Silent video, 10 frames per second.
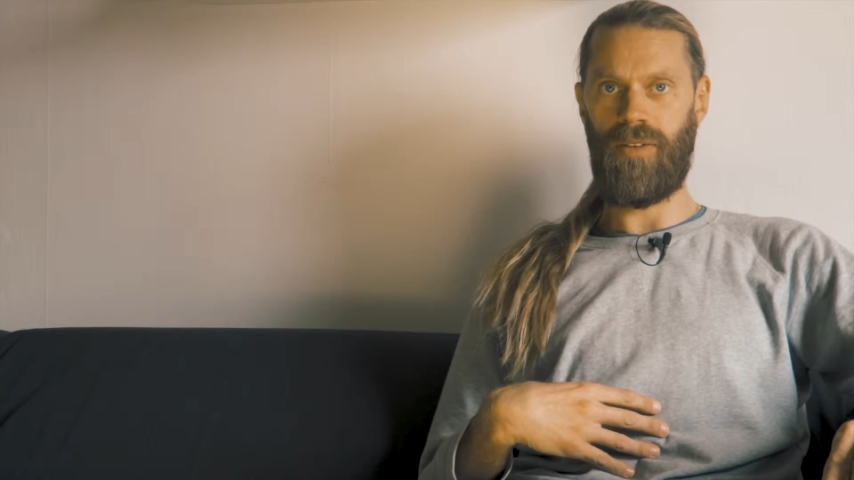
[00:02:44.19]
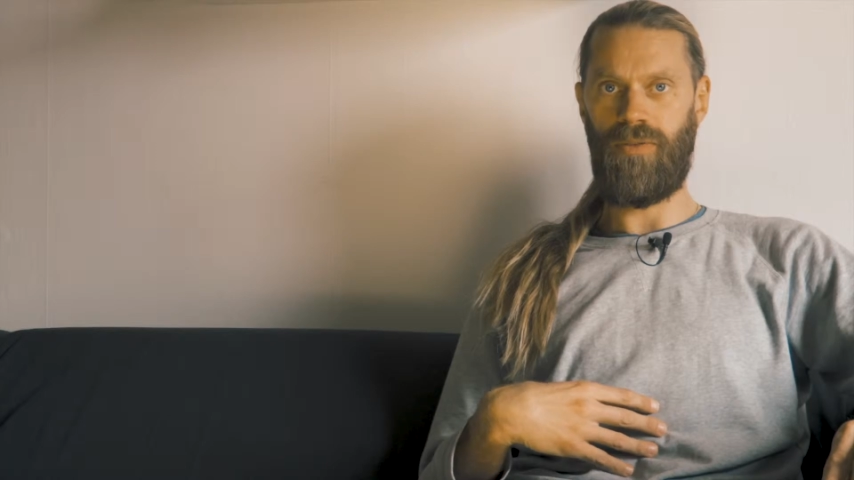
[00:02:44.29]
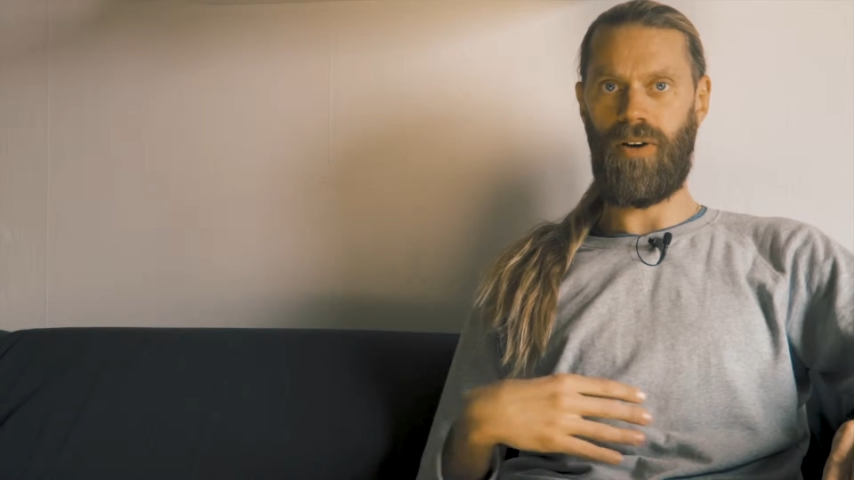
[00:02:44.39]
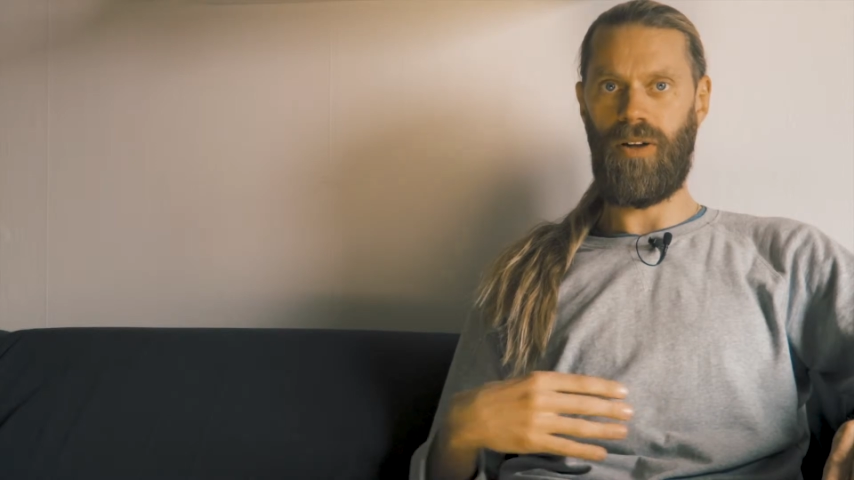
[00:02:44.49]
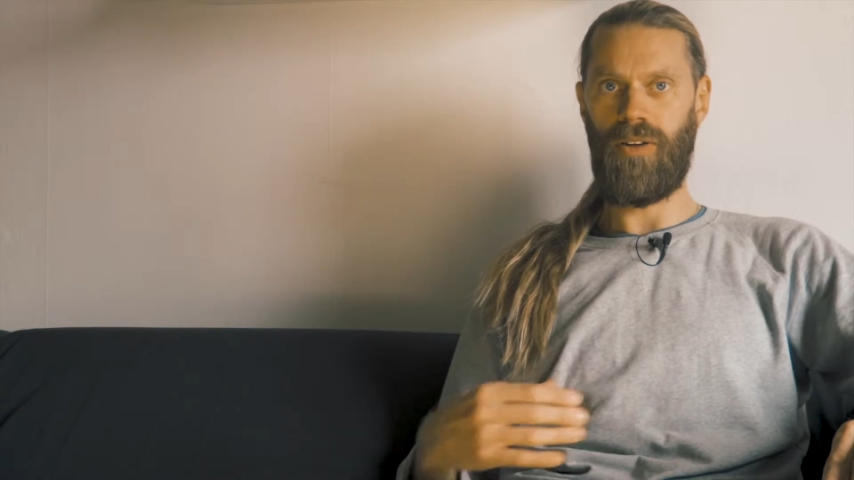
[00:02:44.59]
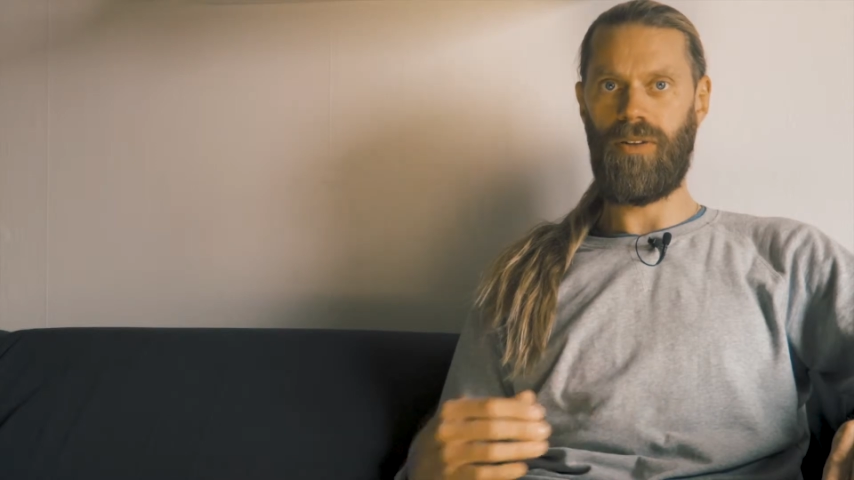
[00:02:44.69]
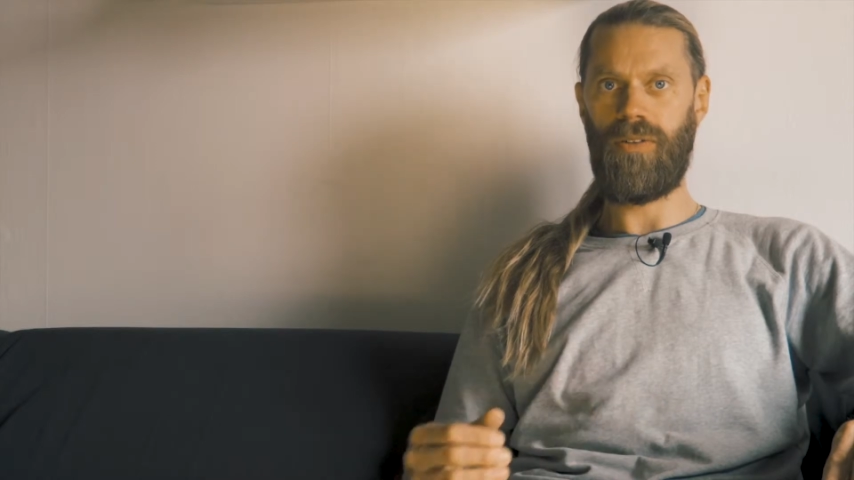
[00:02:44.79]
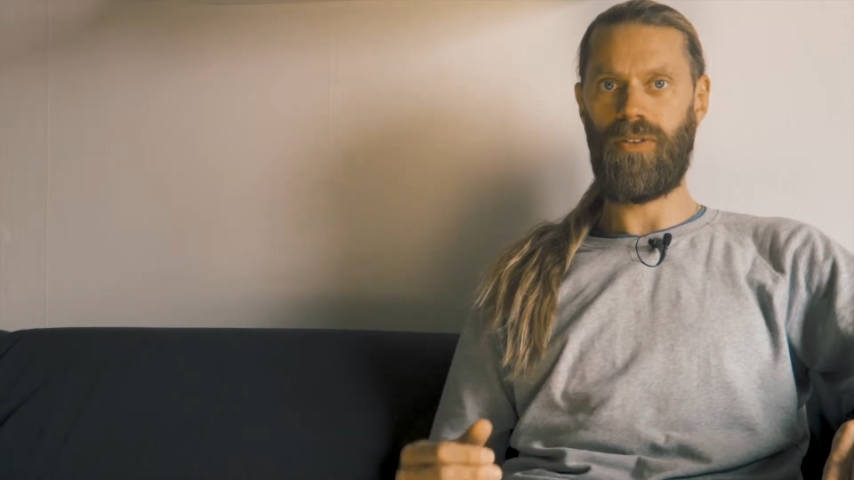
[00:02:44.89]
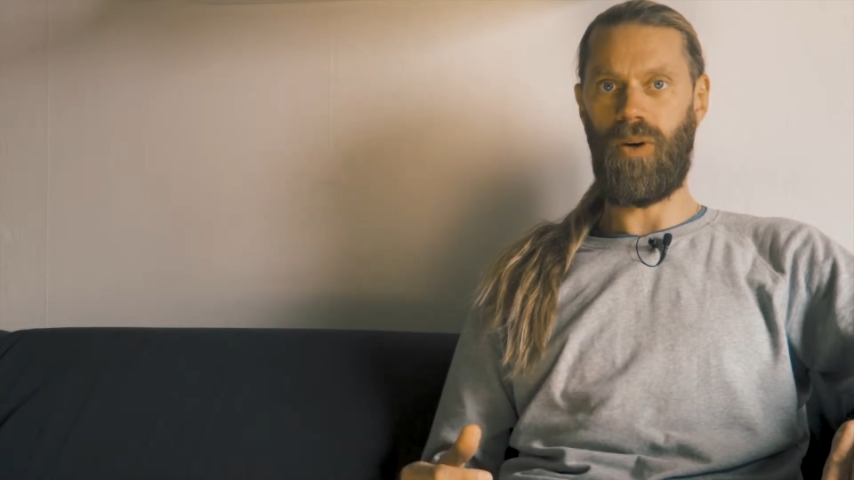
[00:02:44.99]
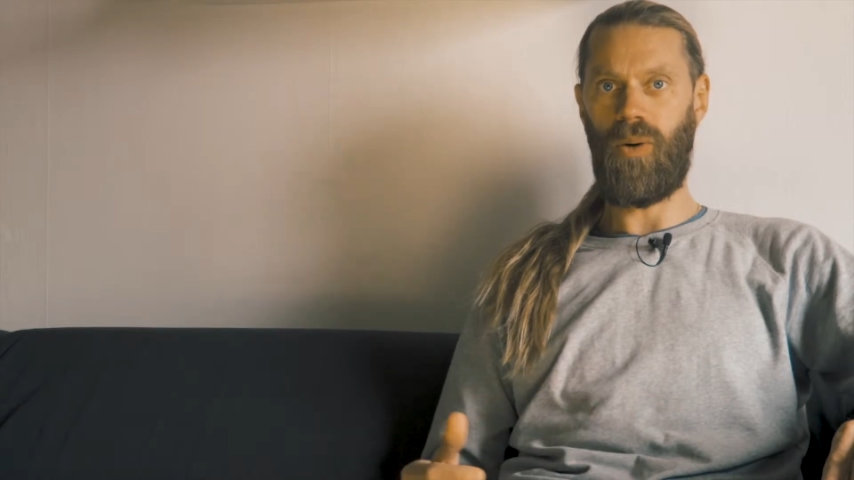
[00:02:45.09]
the father.
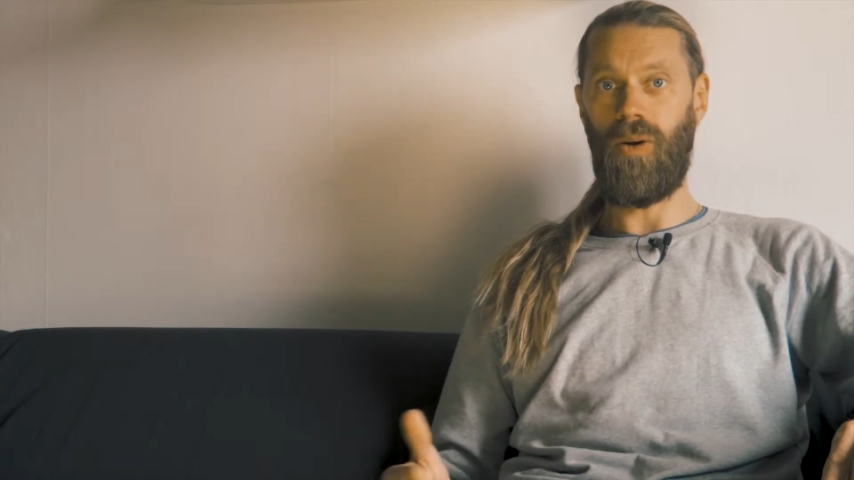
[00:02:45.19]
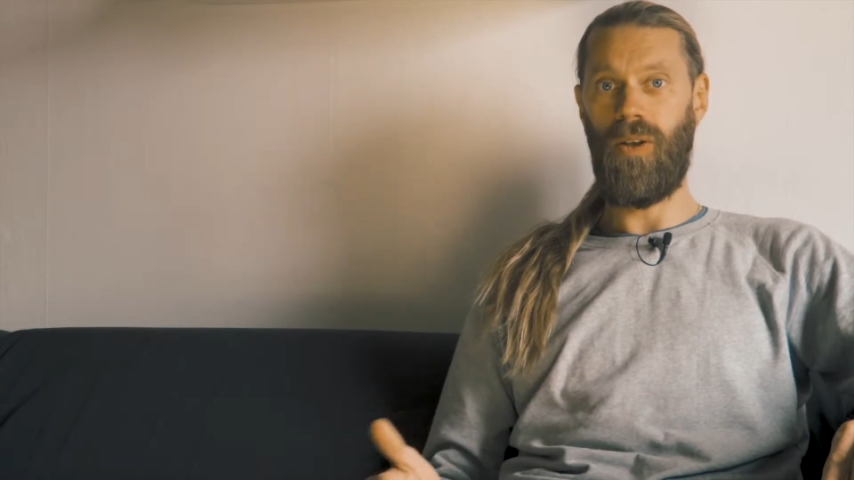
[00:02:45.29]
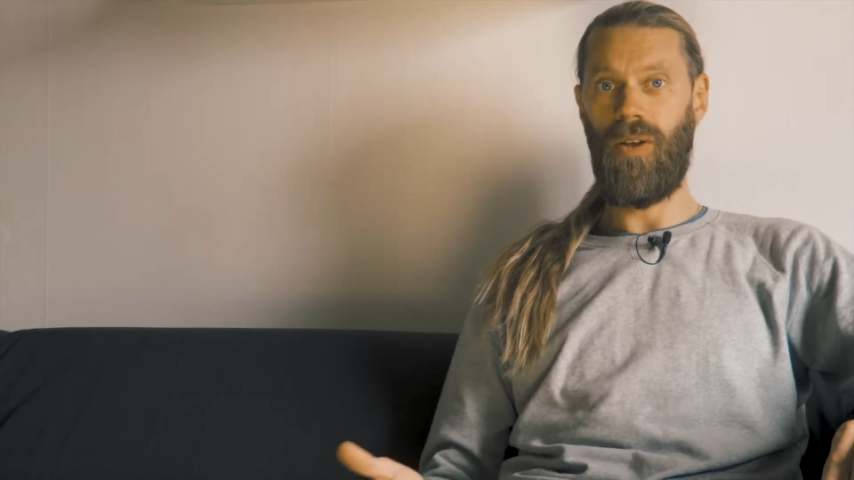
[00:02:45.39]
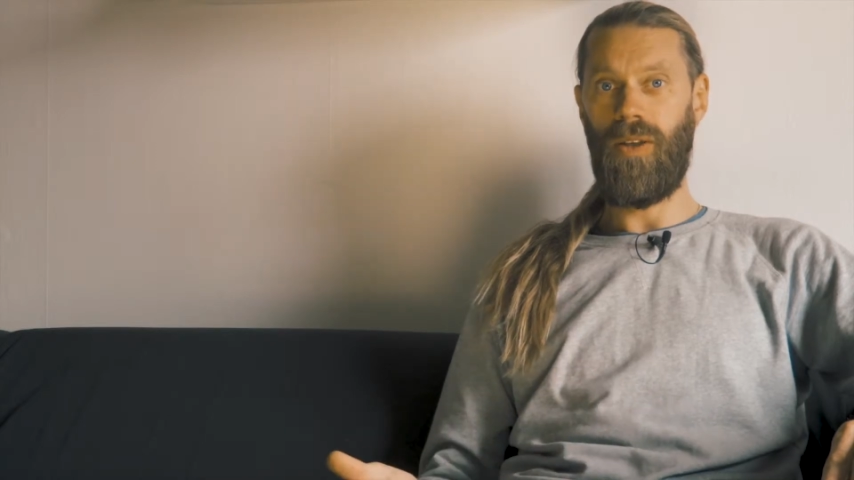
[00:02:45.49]
So